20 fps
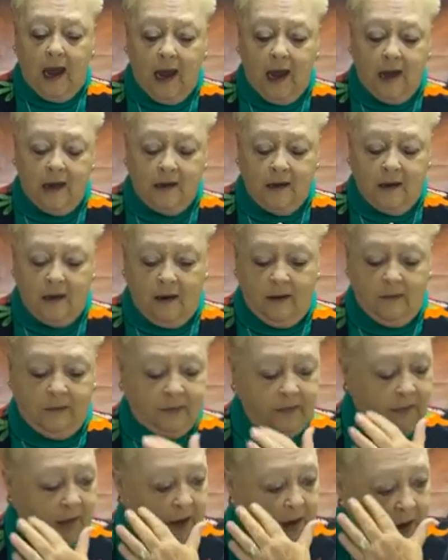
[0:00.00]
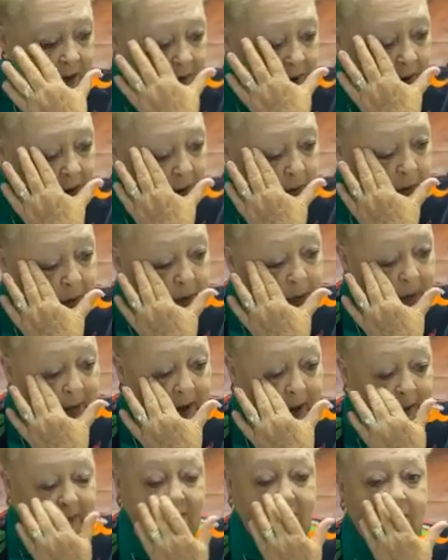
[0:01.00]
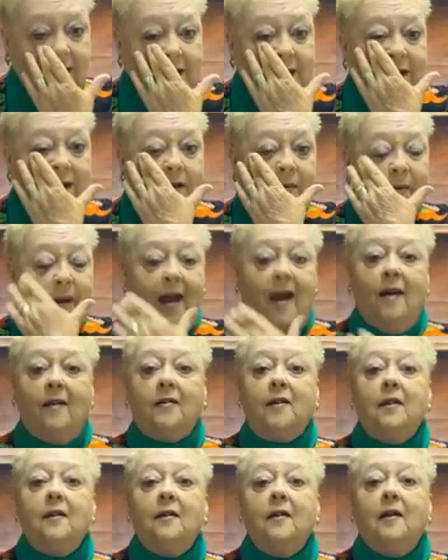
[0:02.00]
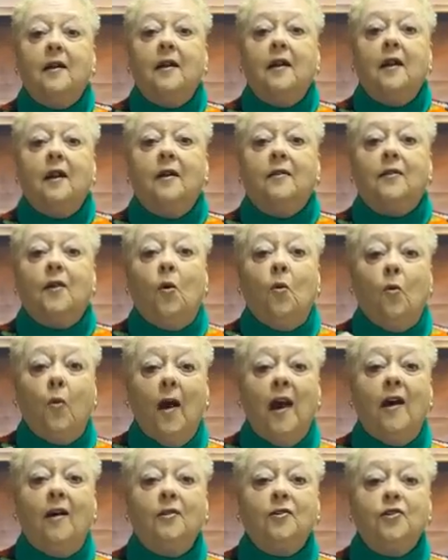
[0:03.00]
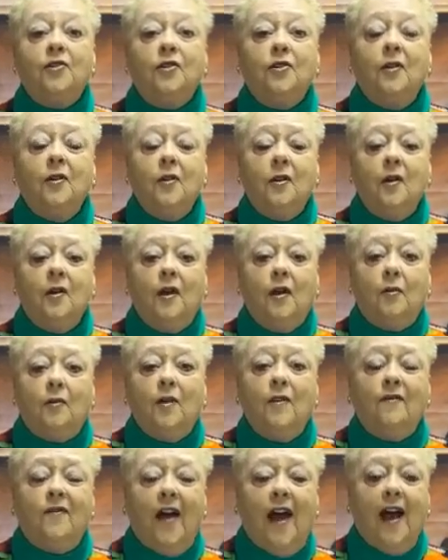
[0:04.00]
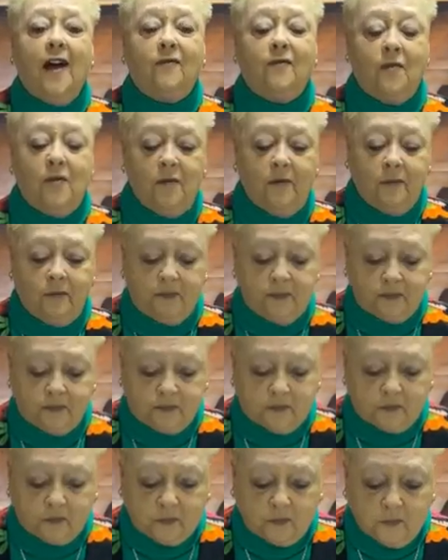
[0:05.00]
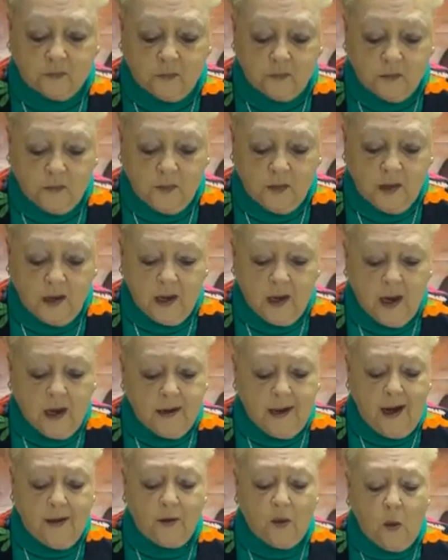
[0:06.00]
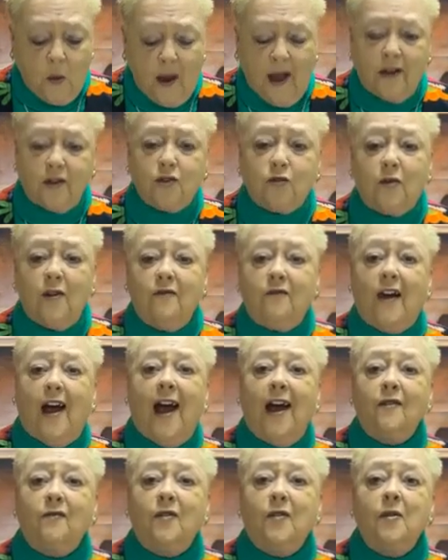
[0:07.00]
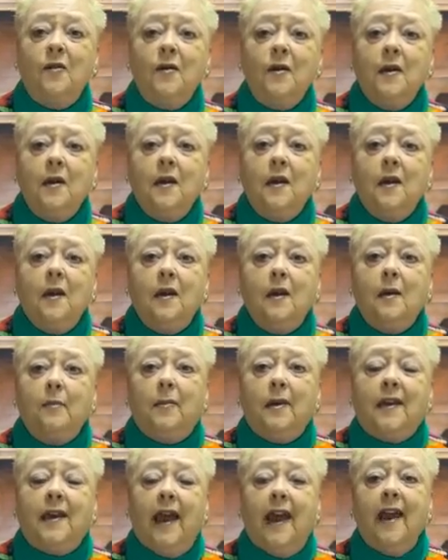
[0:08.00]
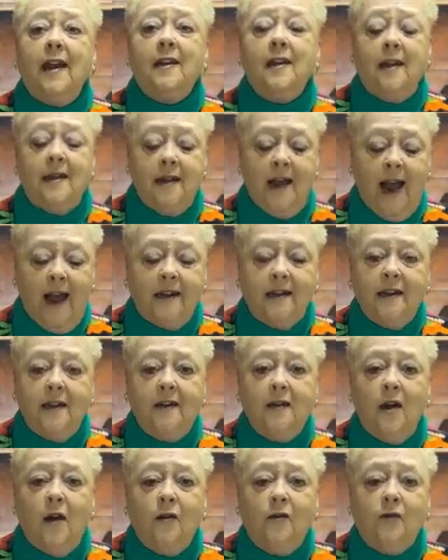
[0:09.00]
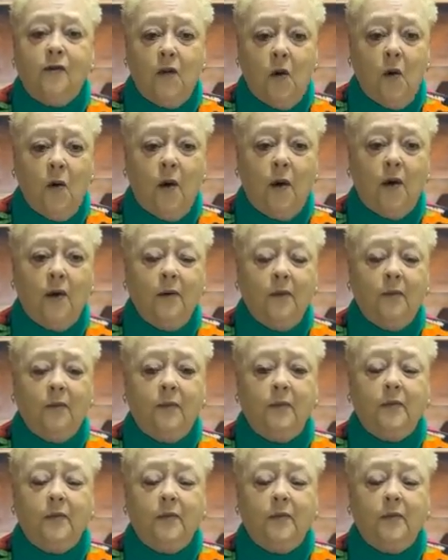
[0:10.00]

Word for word: And, um, but I was thinking about the Welsh revival. Now, the Welsh revival began in 1904